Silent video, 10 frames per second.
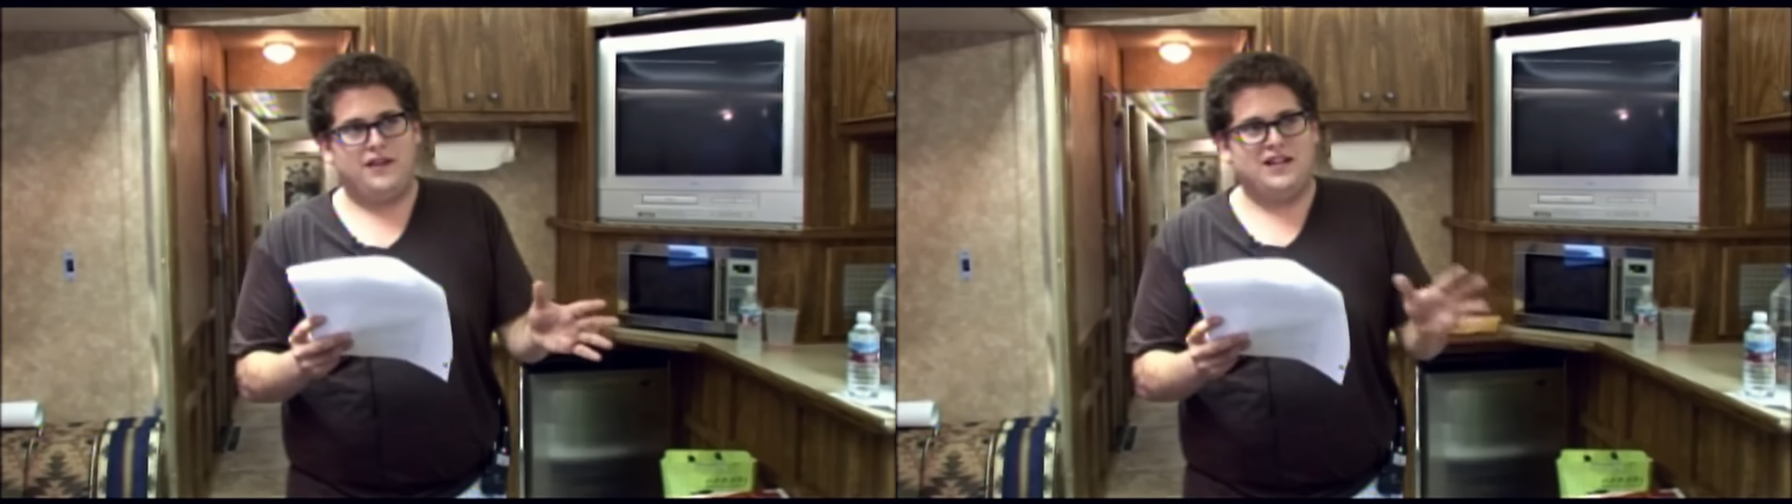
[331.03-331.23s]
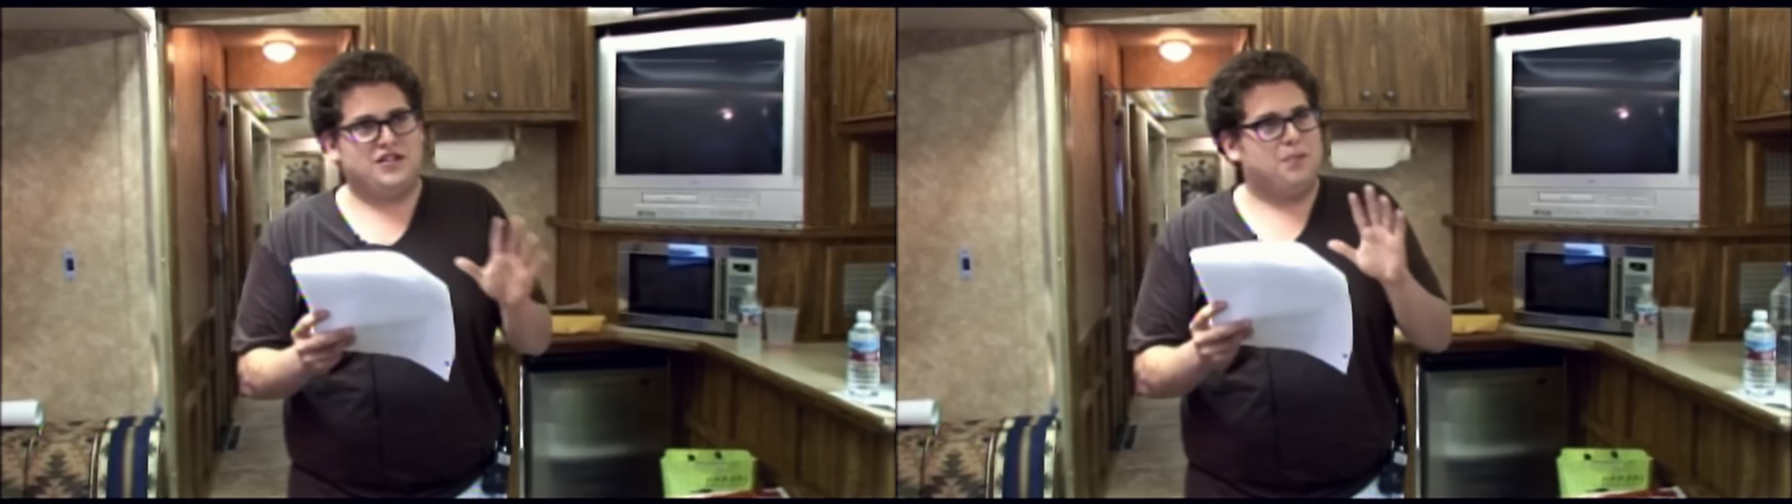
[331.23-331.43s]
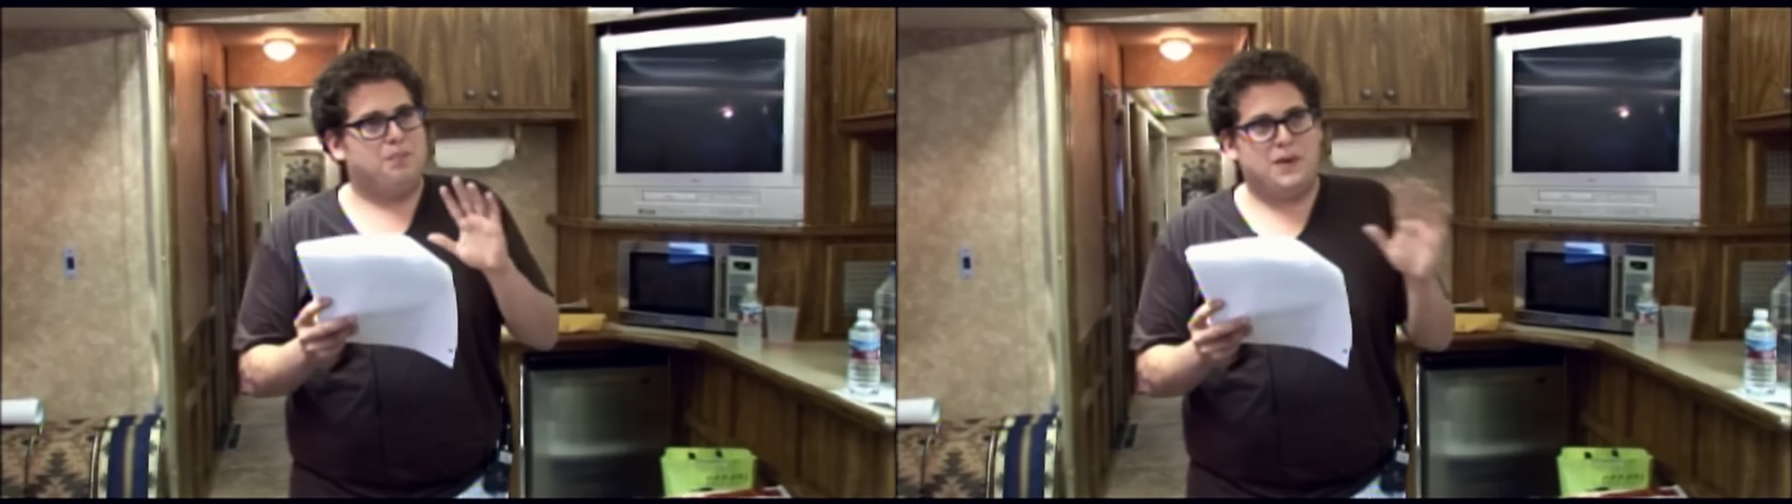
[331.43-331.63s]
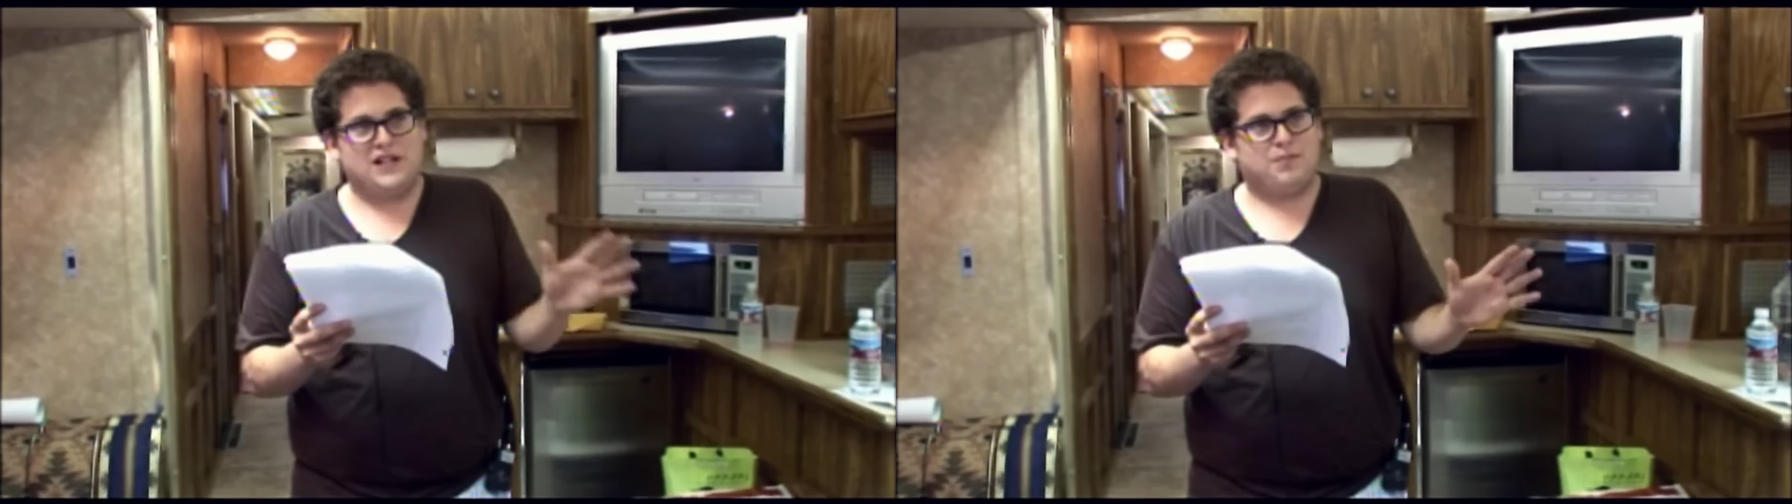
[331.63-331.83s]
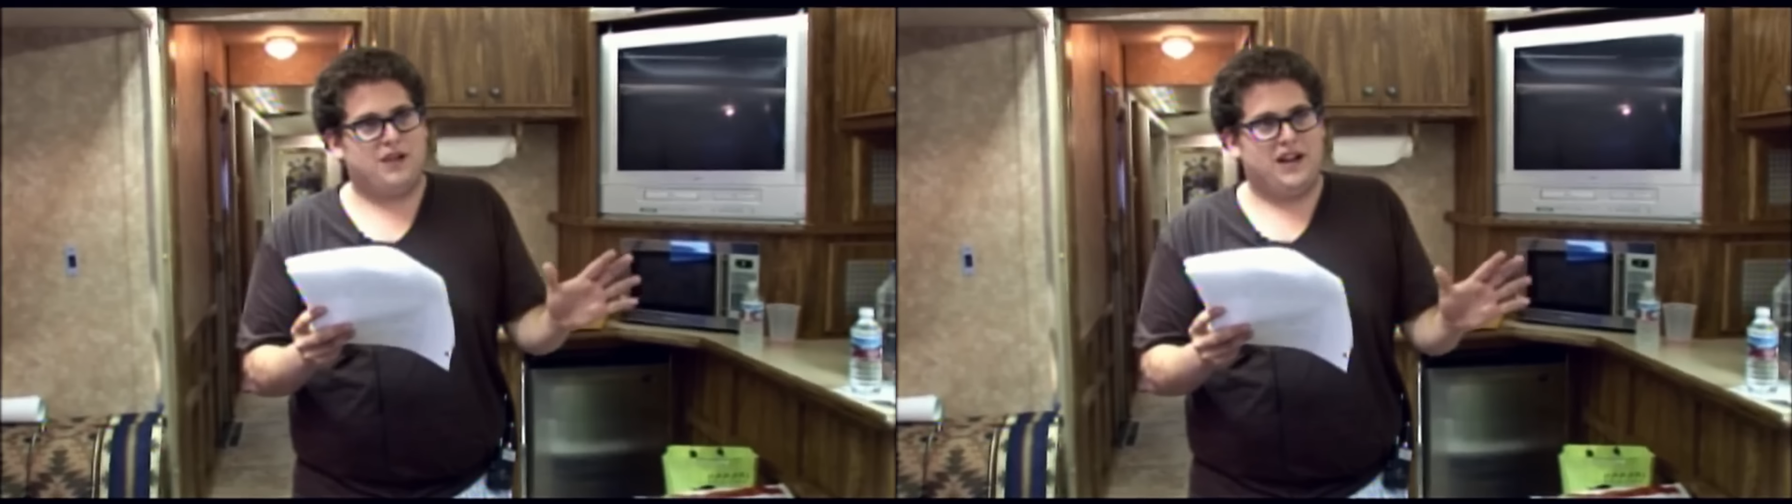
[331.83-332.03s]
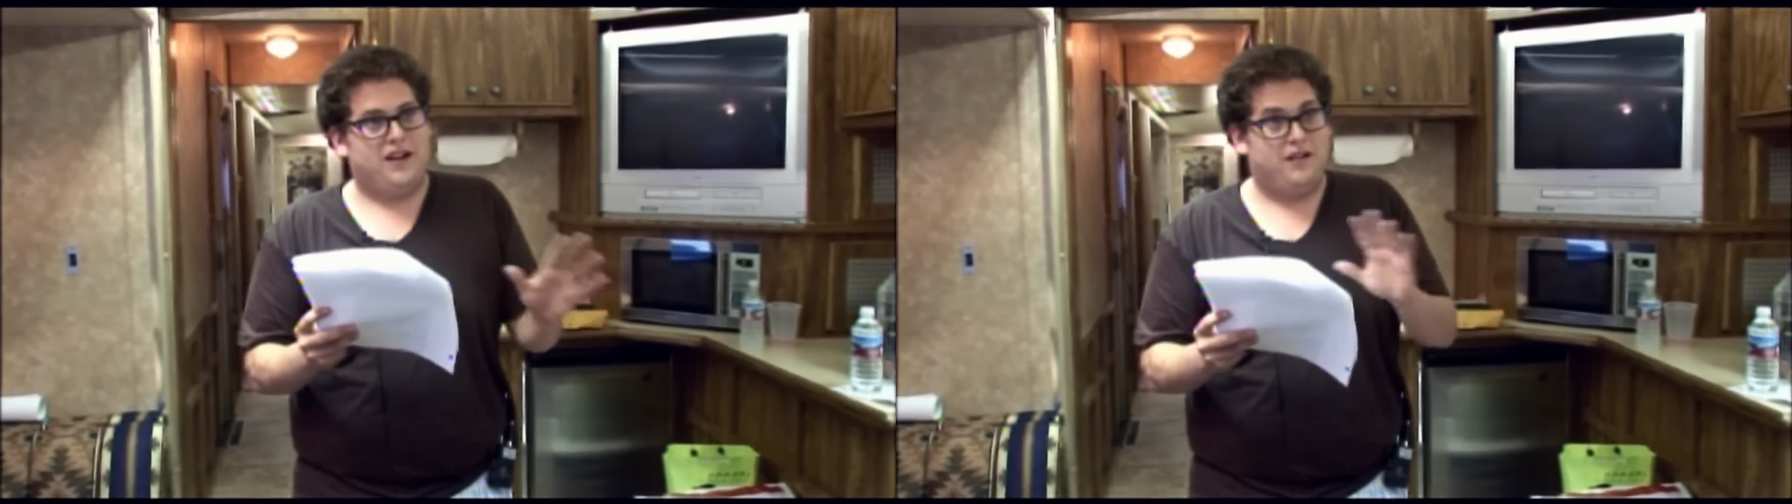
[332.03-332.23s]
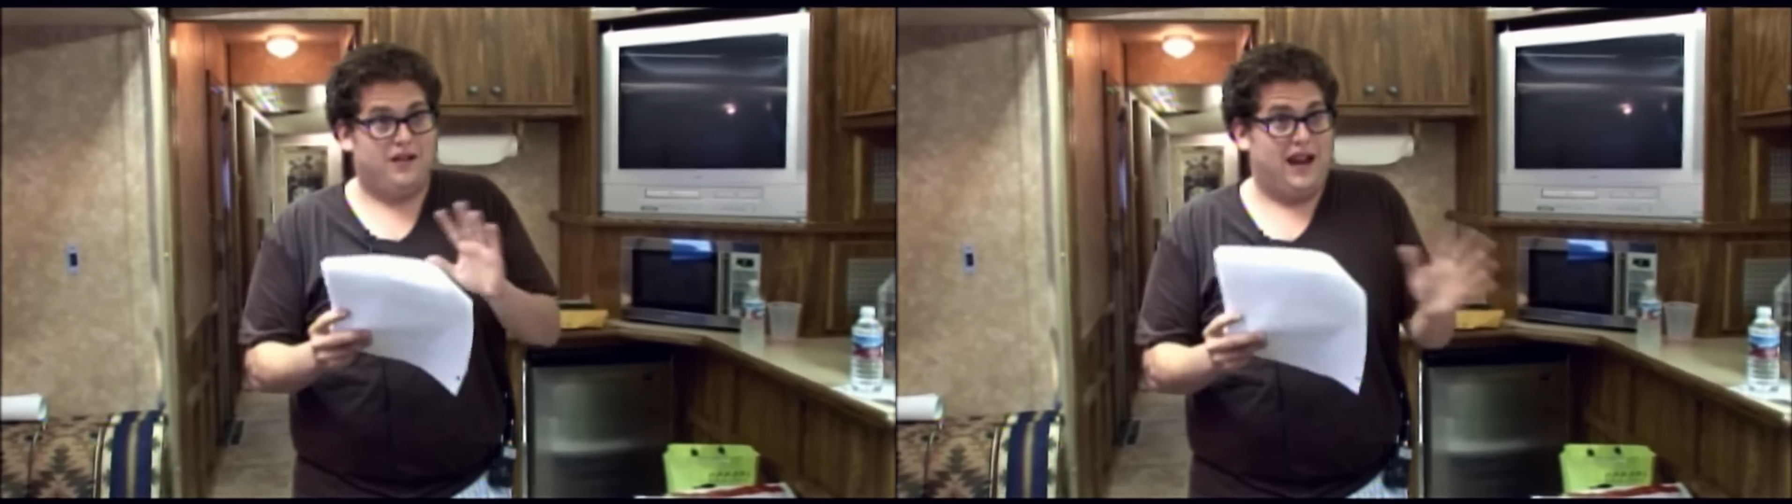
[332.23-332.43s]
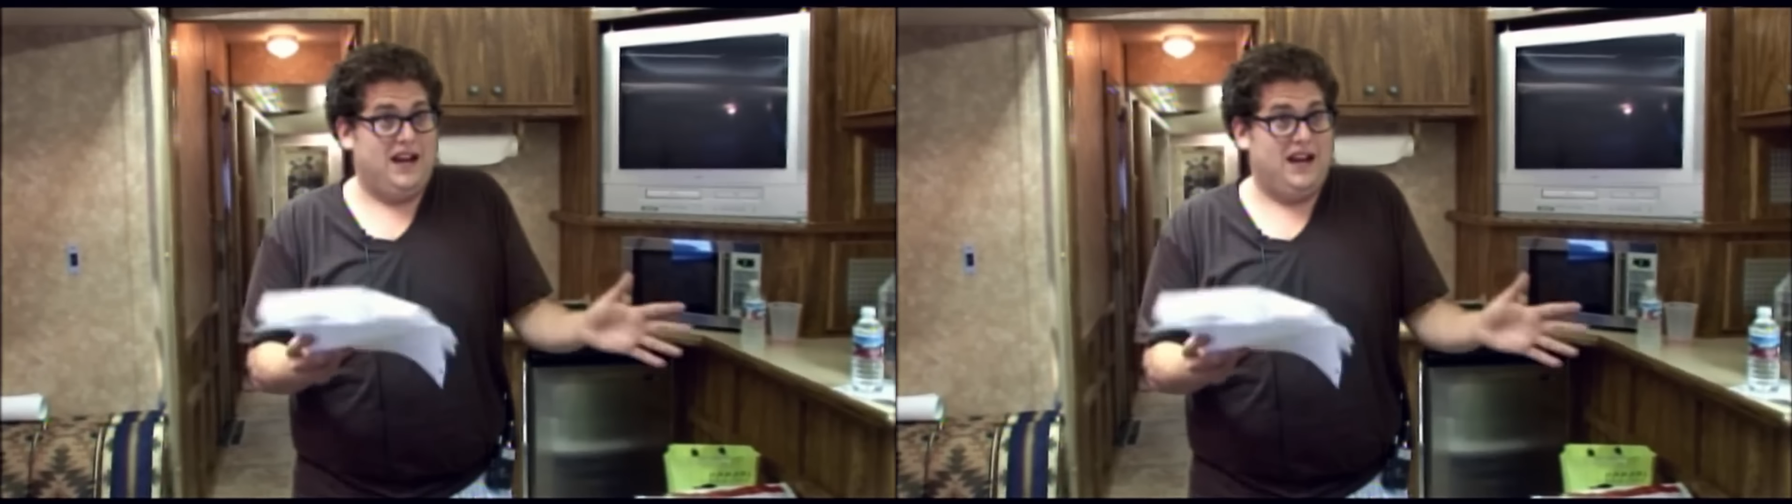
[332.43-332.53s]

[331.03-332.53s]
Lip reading: It's the best plan